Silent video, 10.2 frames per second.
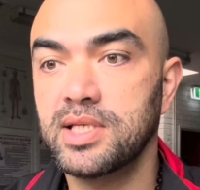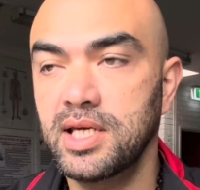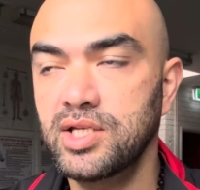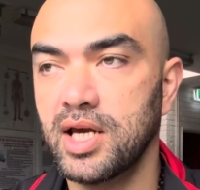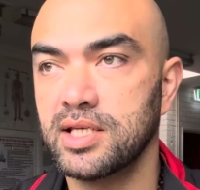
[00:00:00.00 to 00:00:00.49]

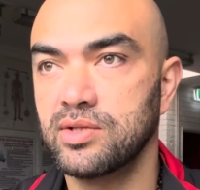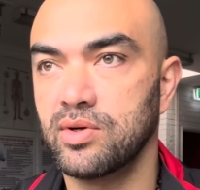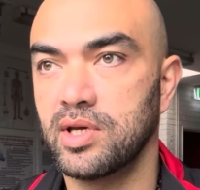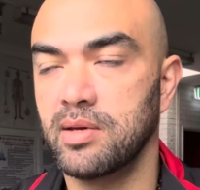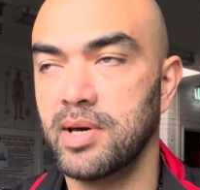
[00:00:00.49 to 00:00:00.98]
TJ is
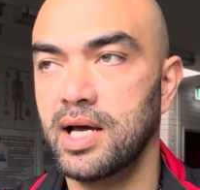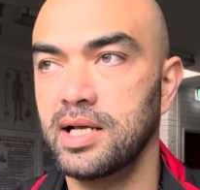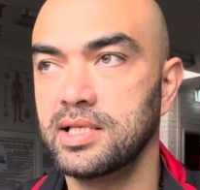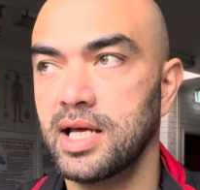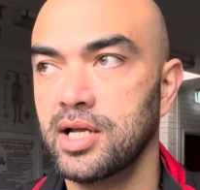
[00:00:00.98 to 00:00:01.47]
talking about,
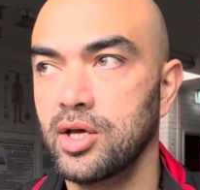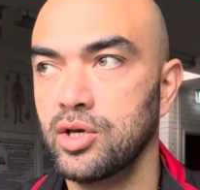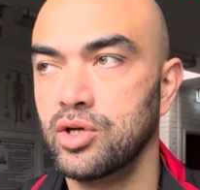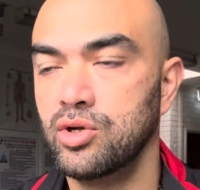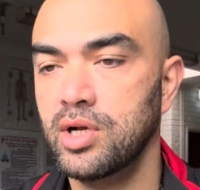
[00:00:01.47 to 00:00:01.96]
is that
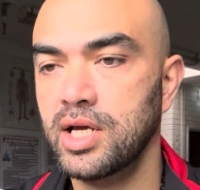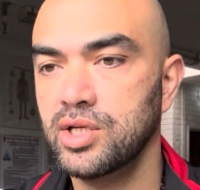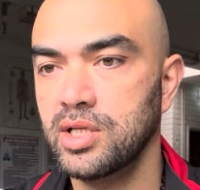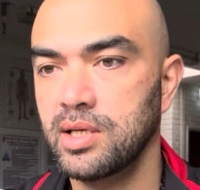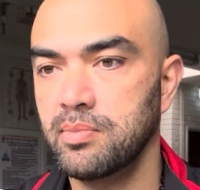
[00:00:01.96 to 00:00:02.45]
you're not
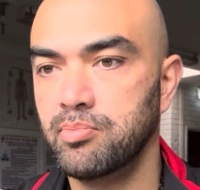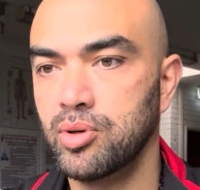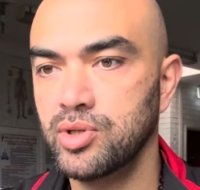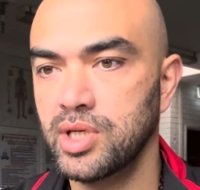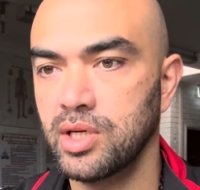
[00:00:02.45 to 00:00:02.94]
actually
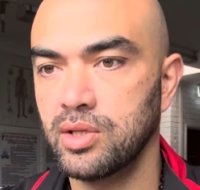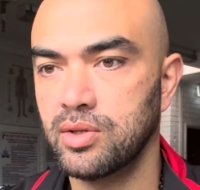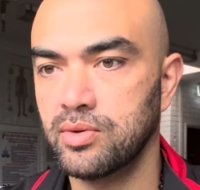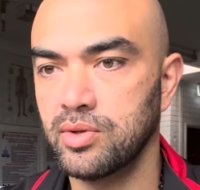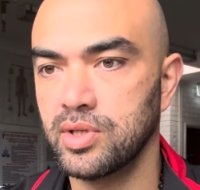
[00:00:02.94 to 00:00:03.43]
pushing
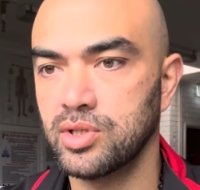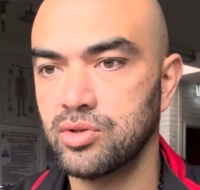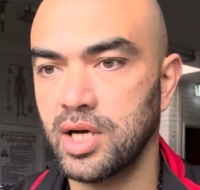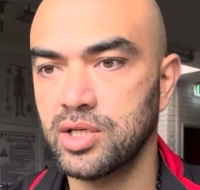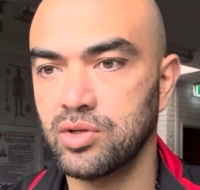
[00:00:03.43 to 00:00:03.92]
through the
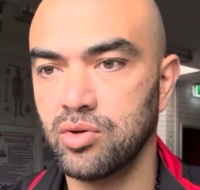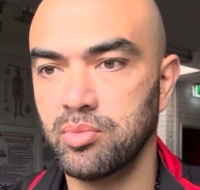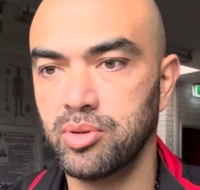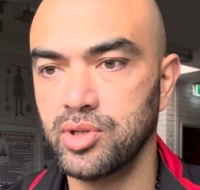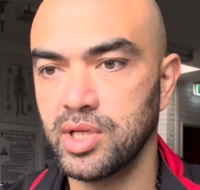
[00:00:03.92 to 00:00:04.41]
structure or
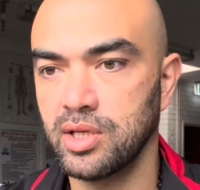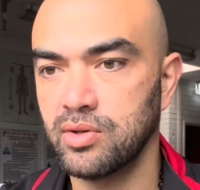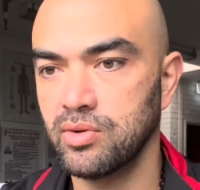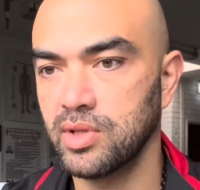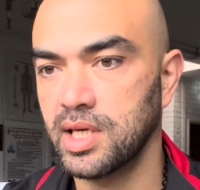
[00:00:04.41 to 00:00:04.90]
pushing
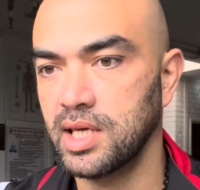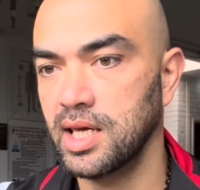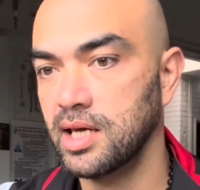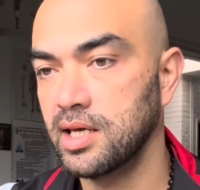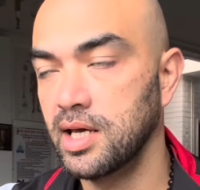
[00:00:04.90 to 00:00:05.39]
through the
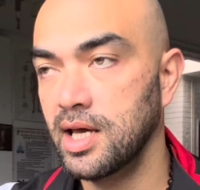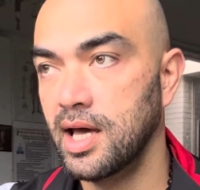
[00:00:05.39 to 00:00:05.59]
kick